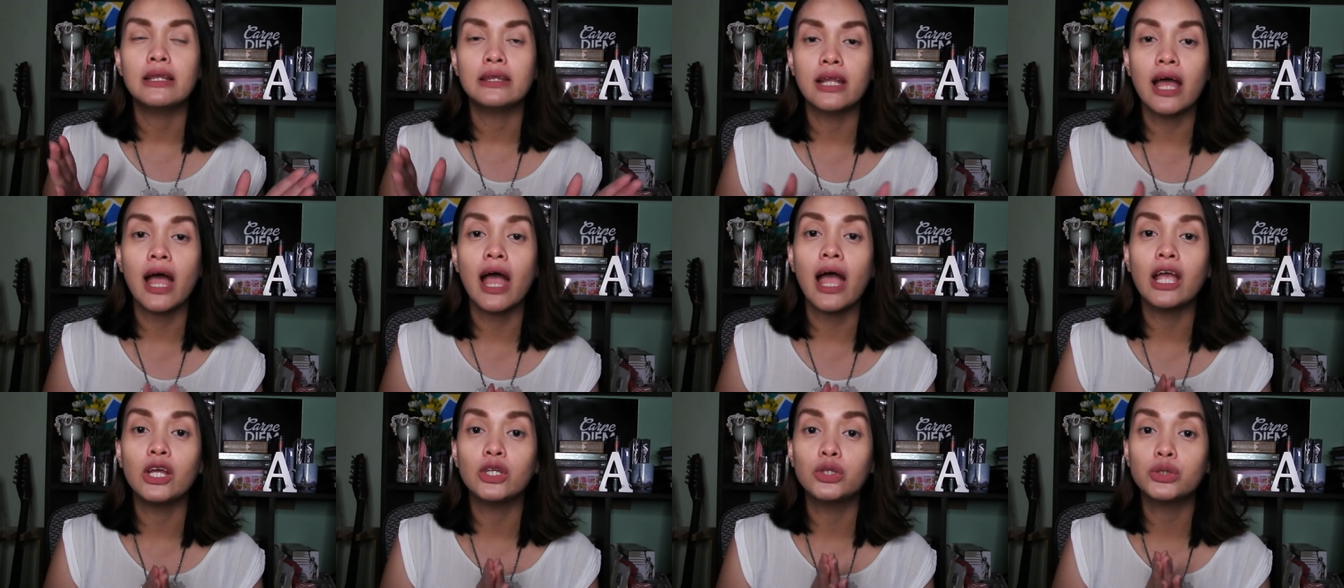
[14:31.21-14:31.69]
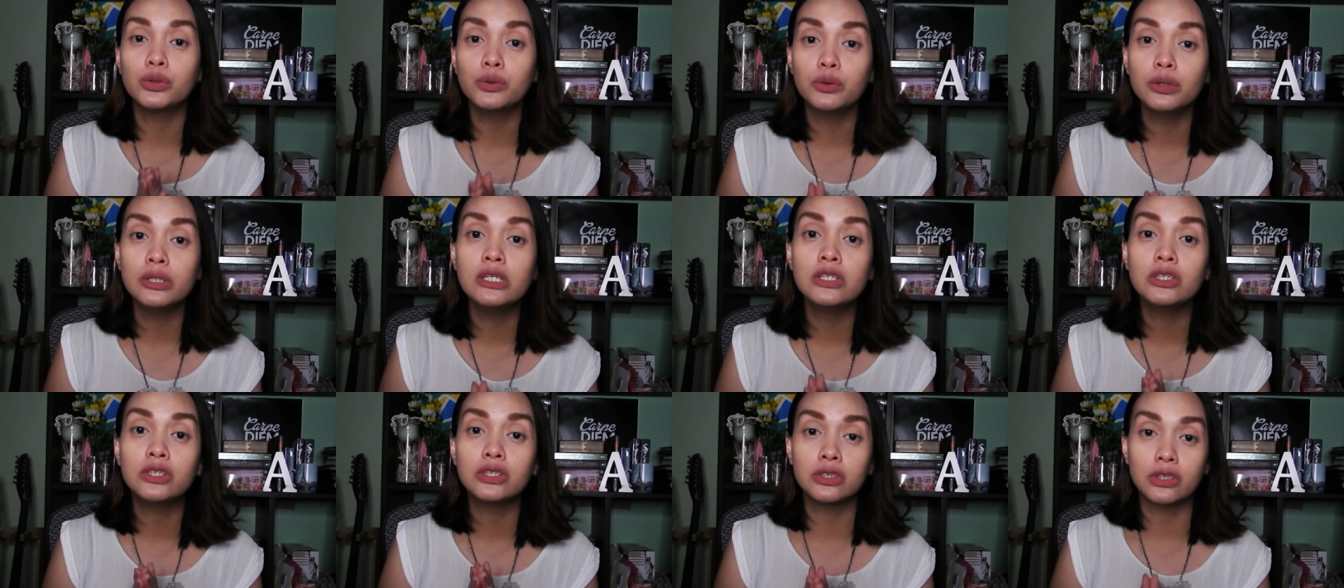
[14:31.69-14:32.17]
na I
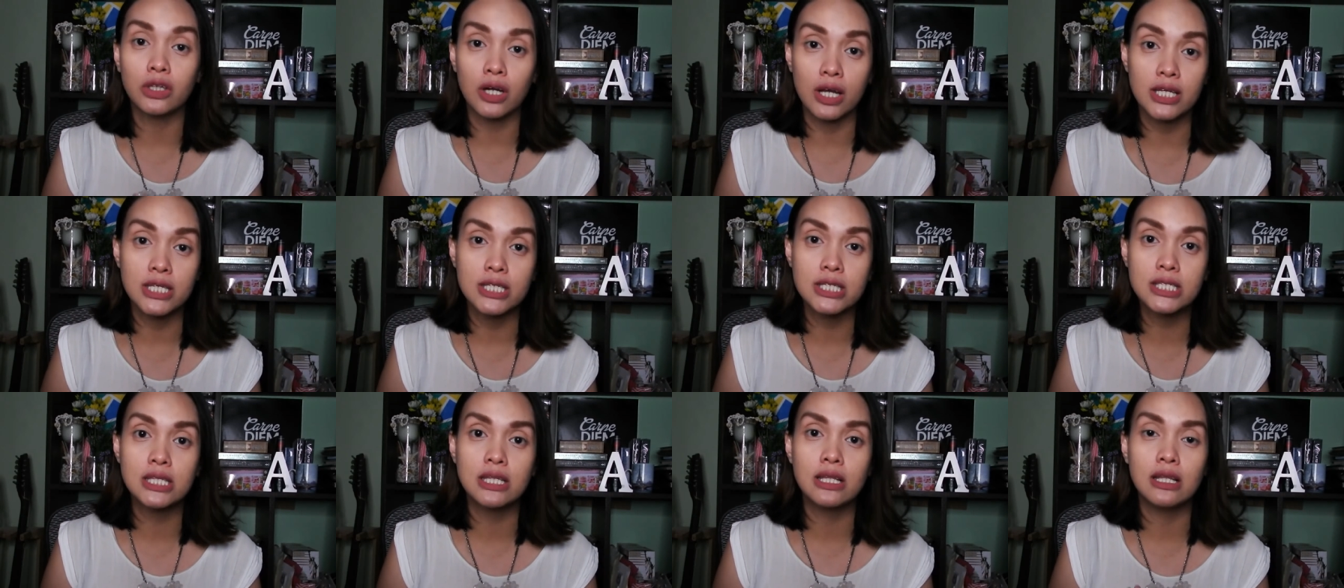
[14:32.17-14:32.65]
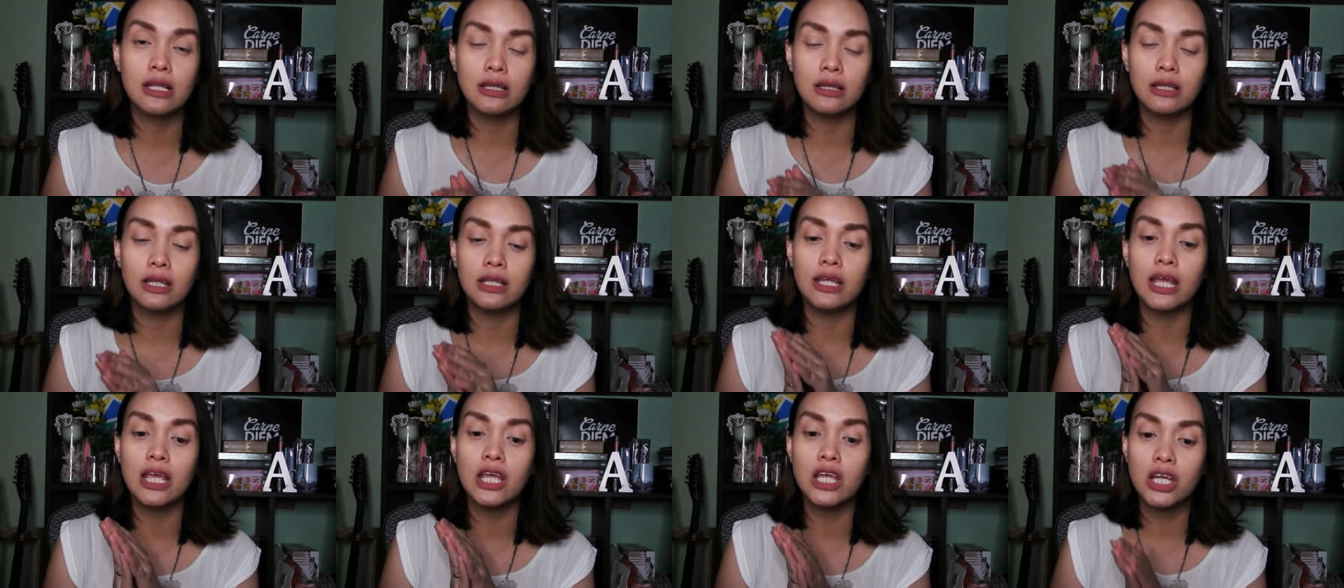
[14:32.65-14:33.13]
truly trust
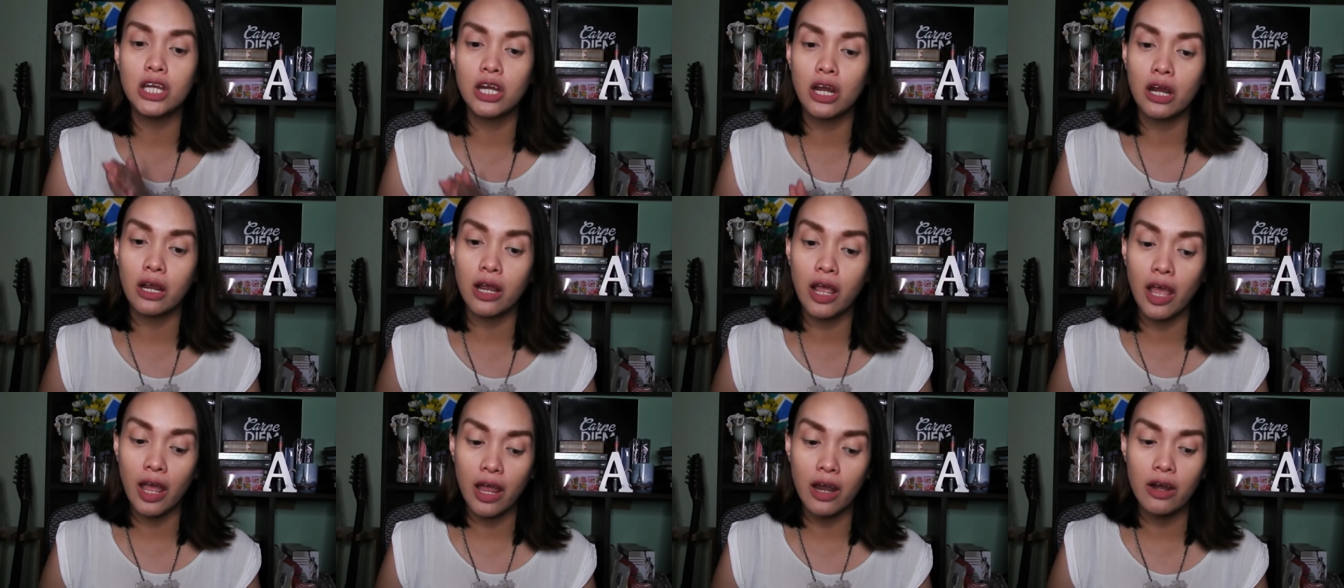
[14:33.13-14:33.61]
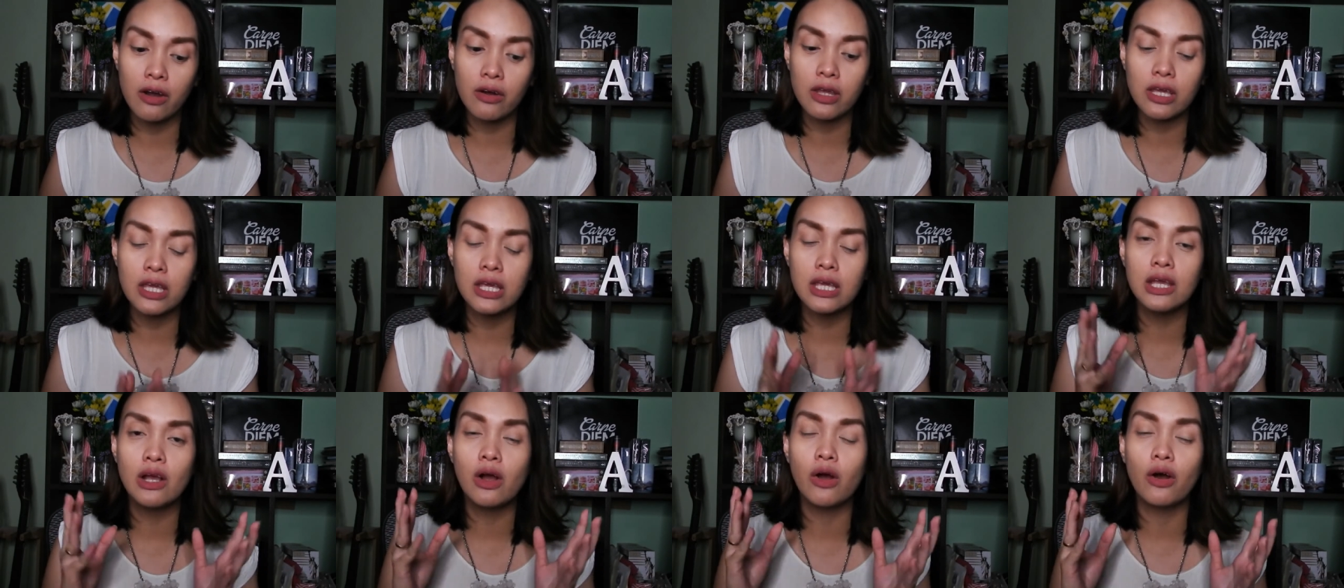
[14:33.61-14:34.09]
na they
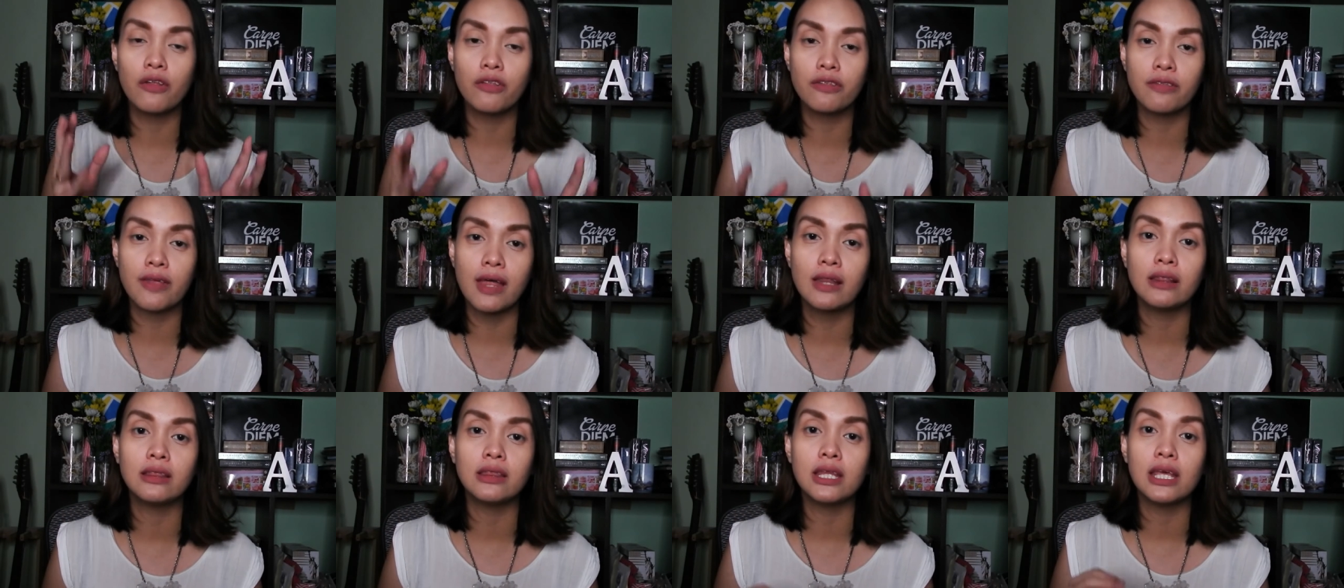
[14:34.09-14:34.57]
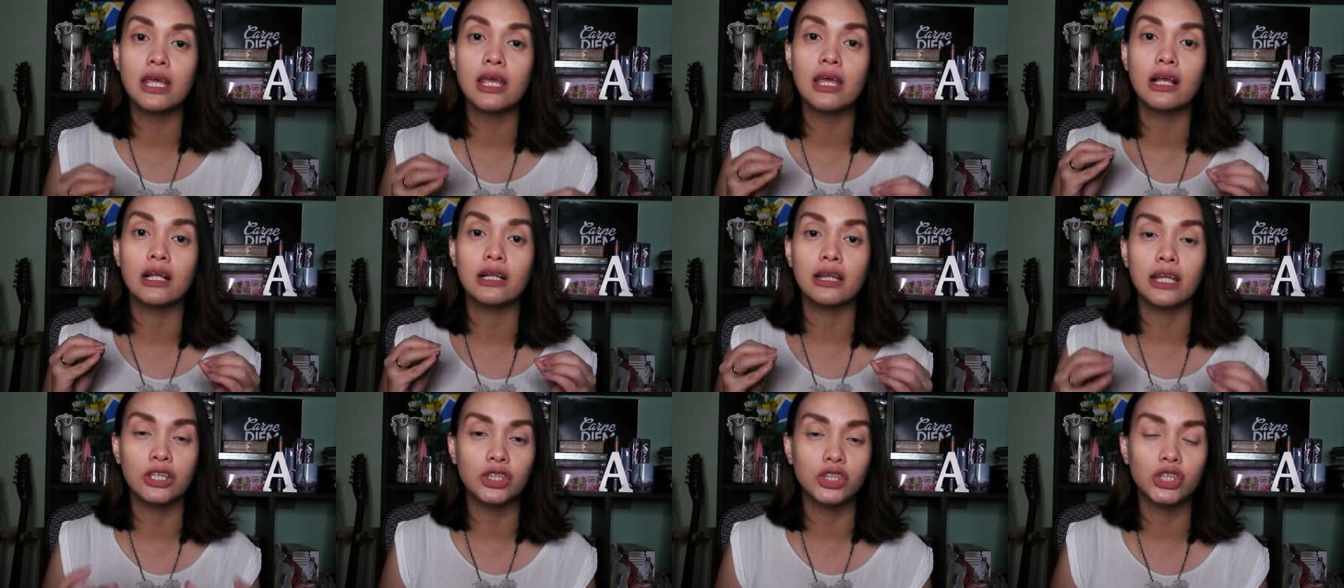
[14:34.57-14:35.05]
carry
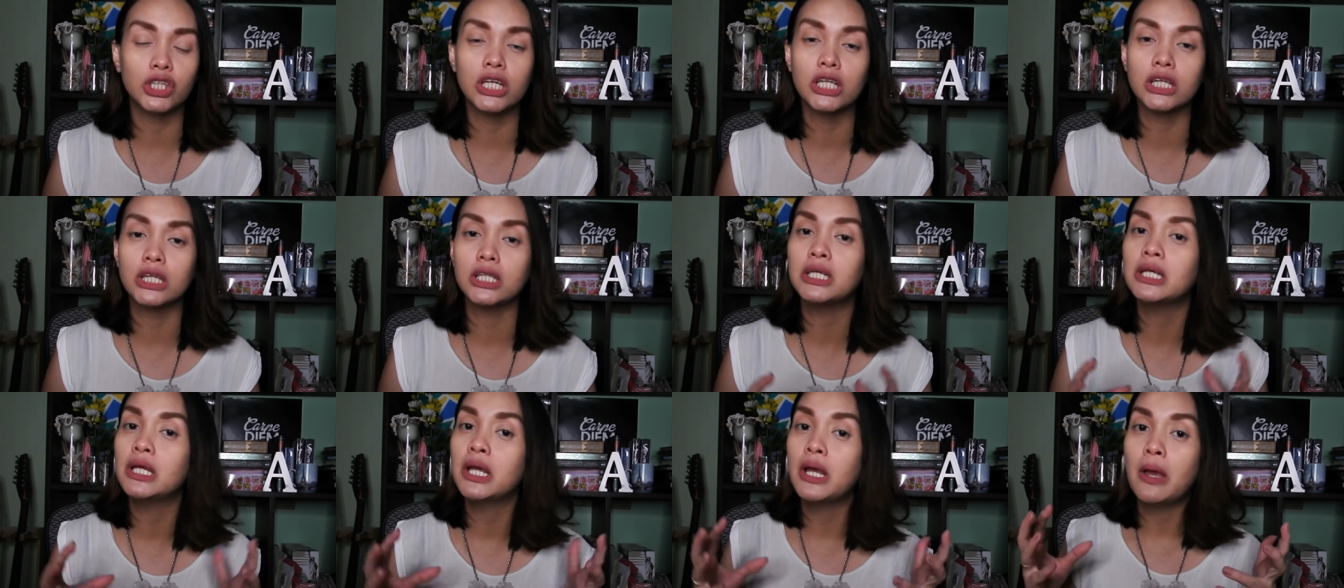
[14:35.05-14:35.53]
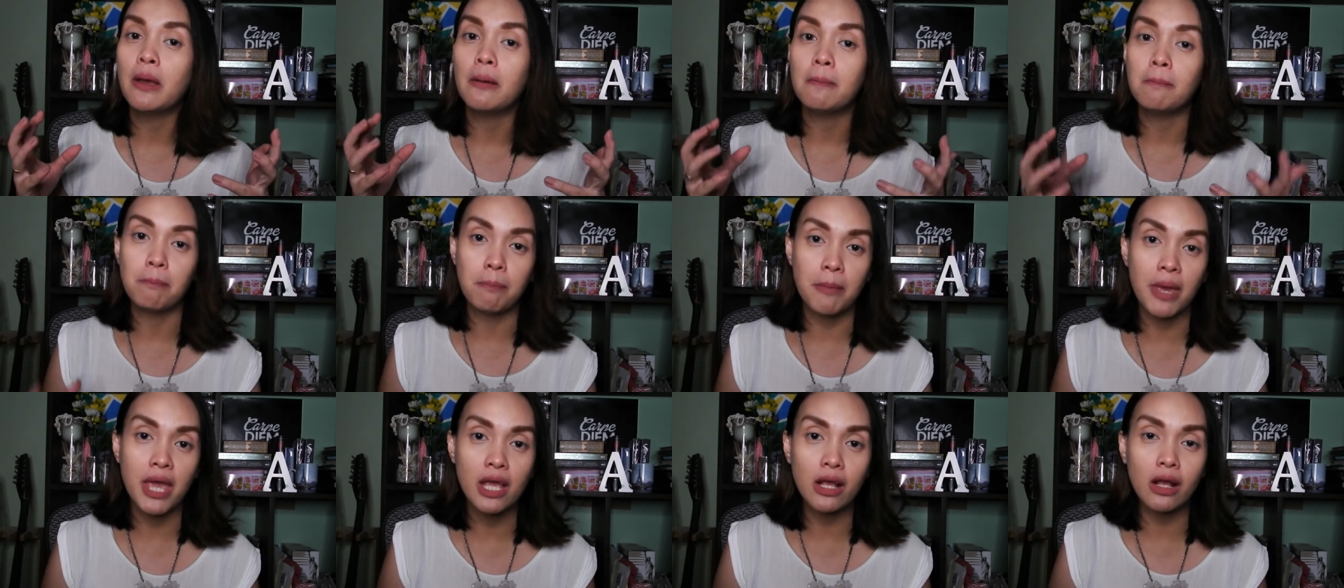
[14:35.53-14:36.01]
authentic, legit
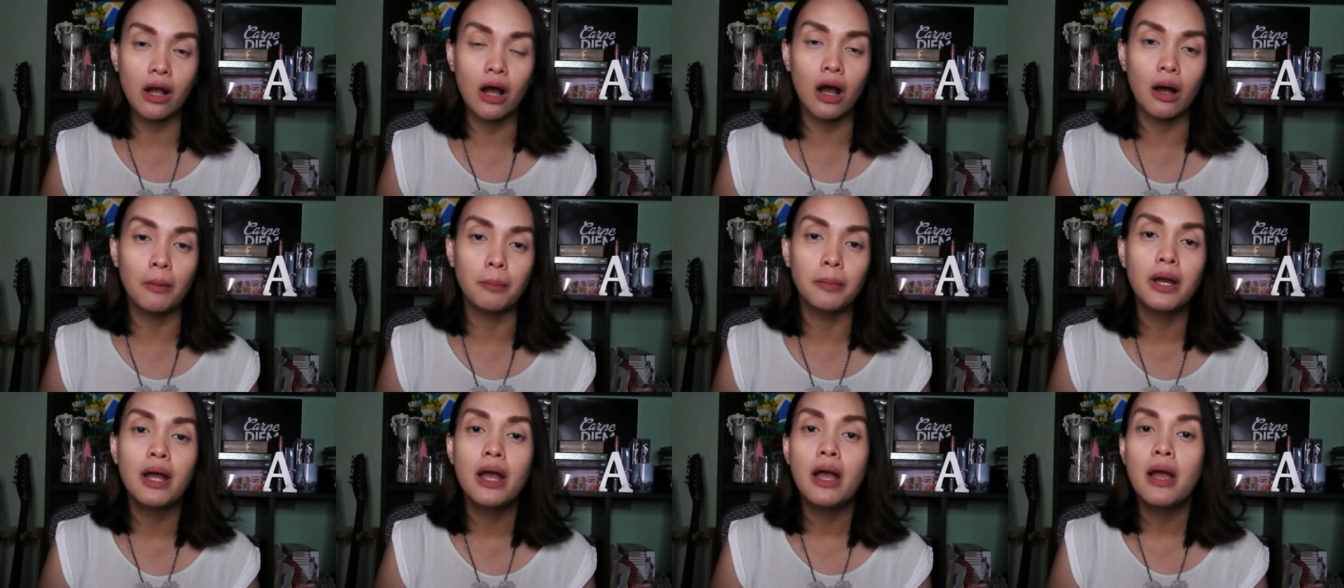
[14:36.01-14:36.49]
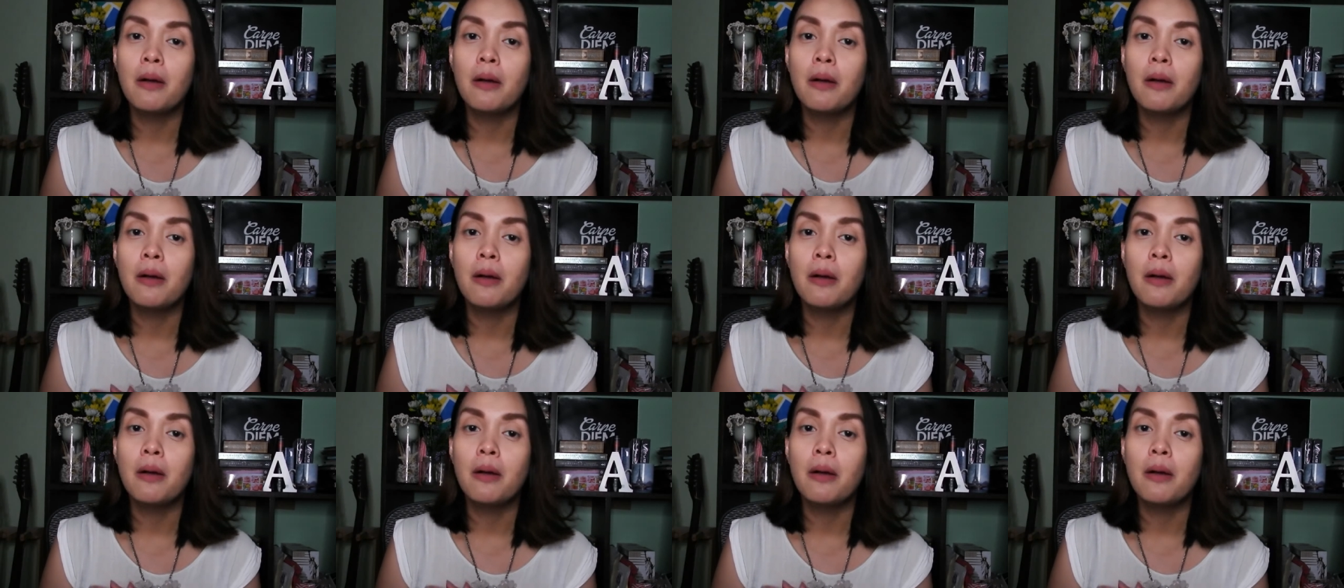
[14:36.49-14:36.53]
makeup.